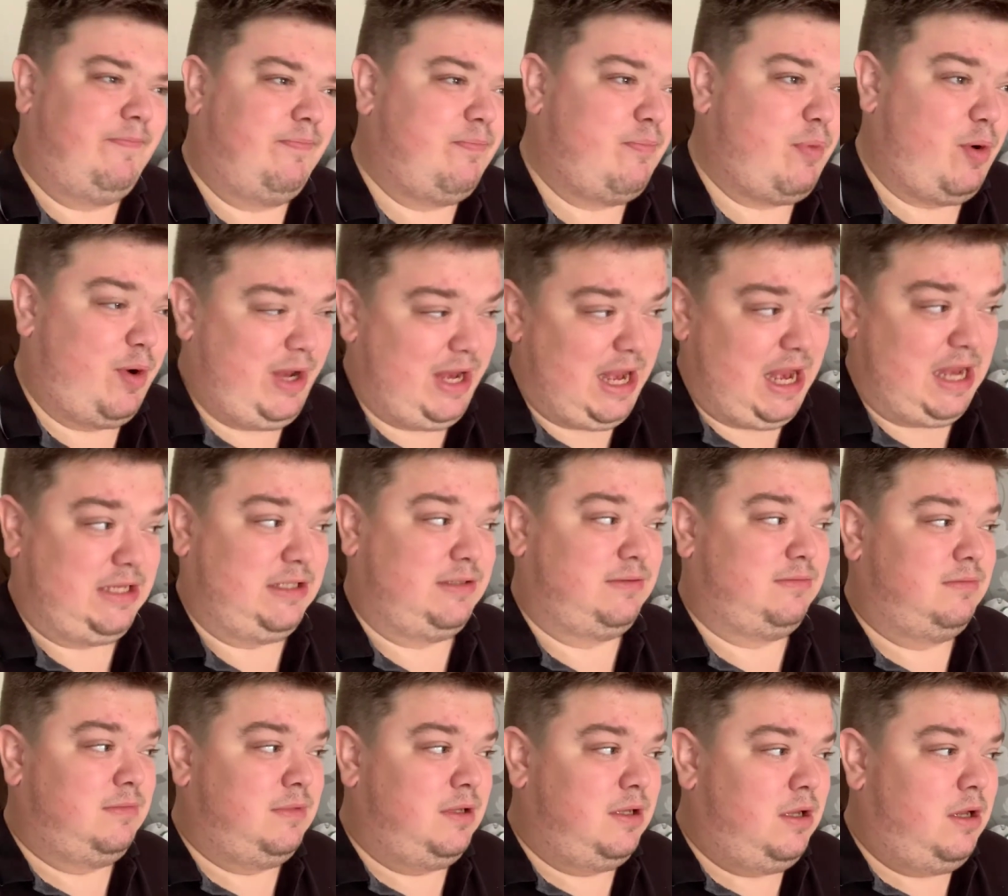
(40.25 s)
But yes,
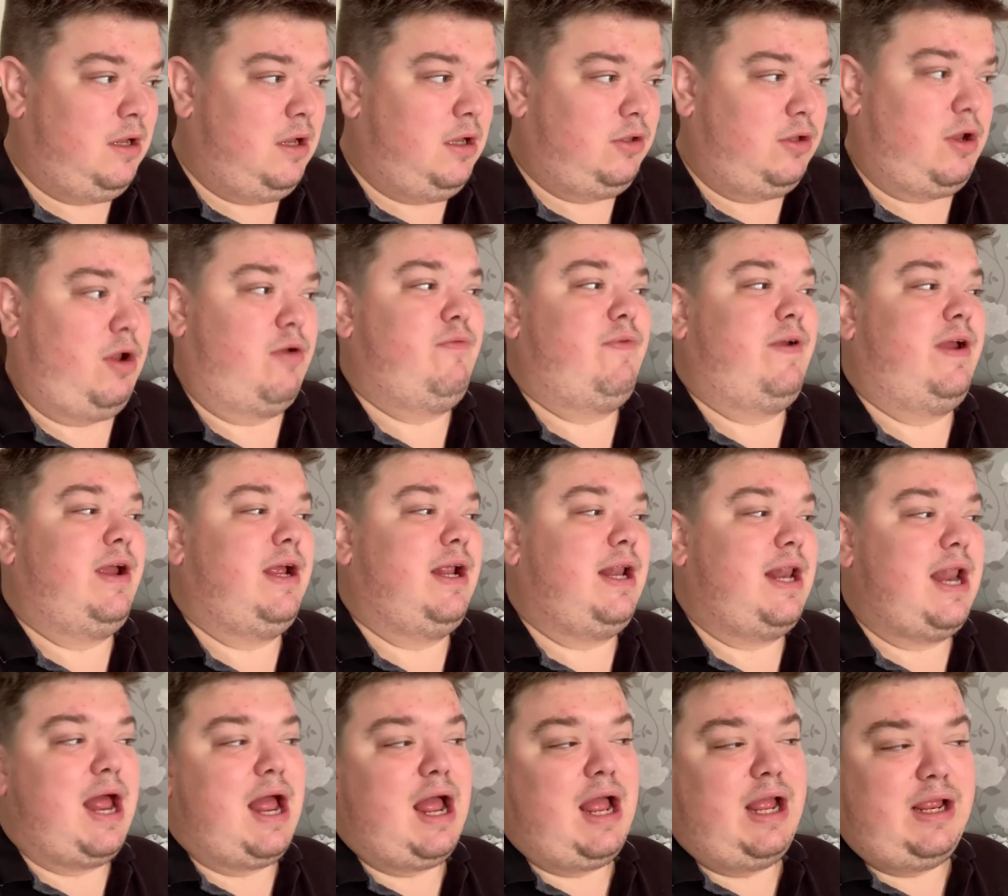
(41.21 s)
don't really
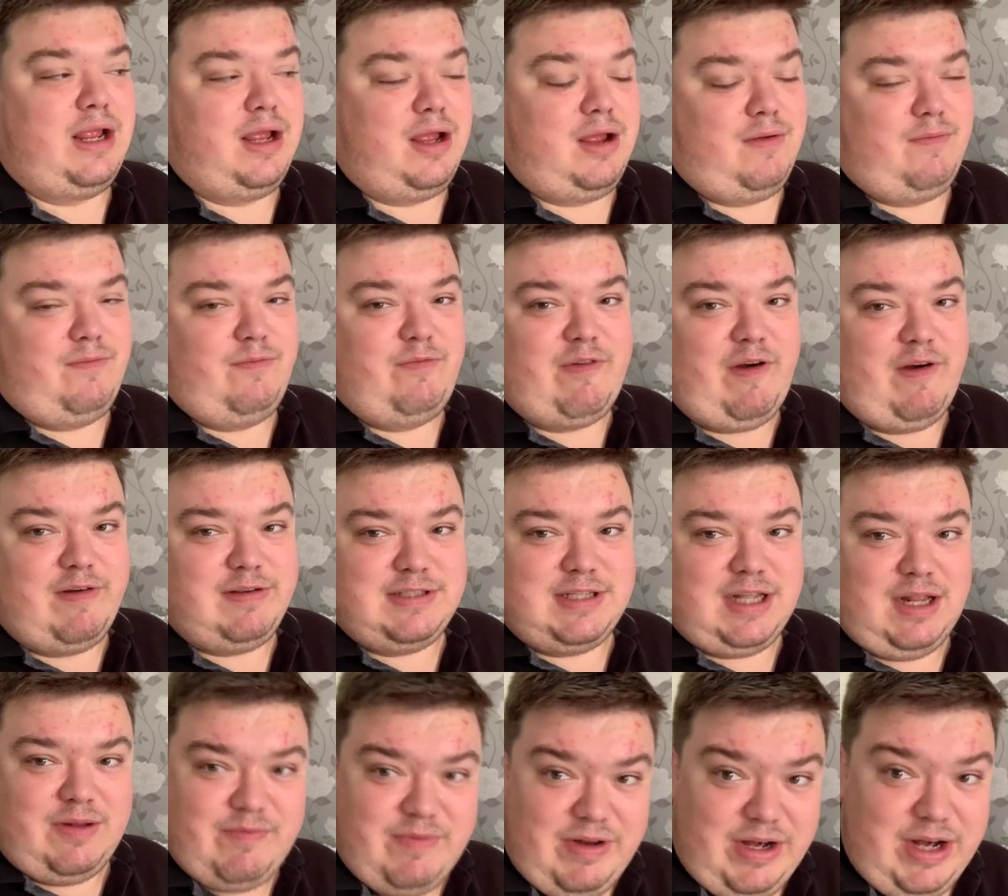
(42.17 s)
like Forest
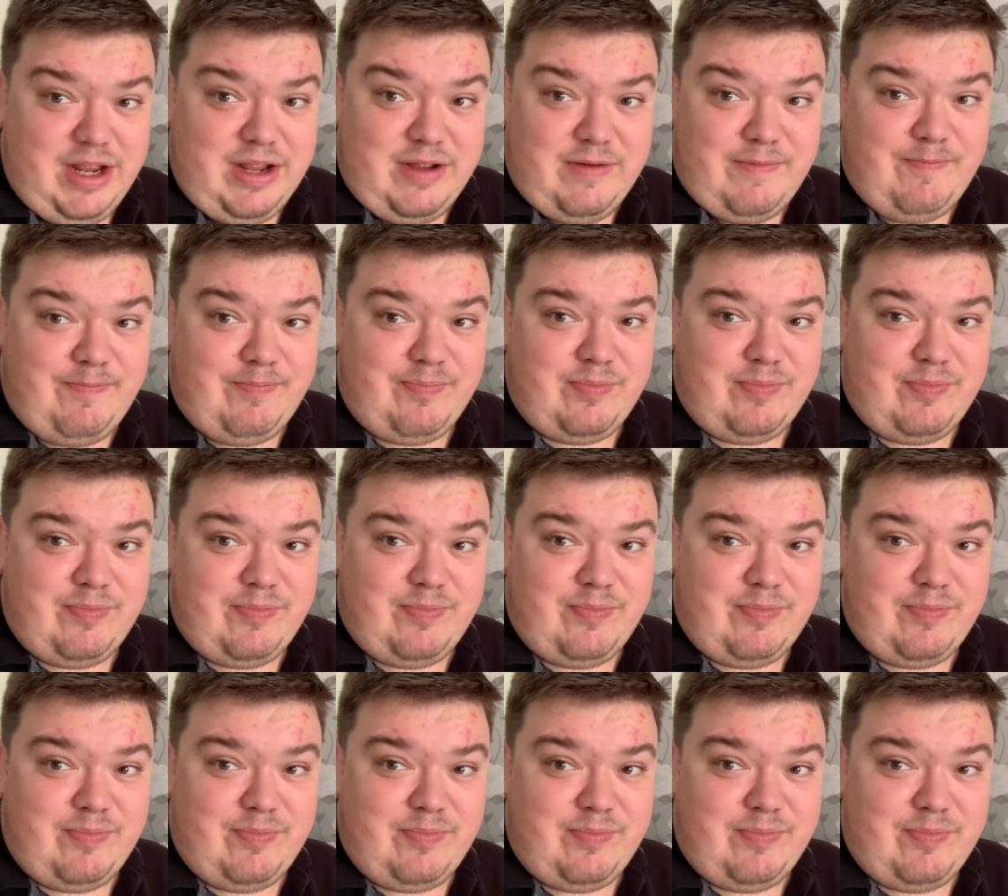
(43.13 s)
at minute.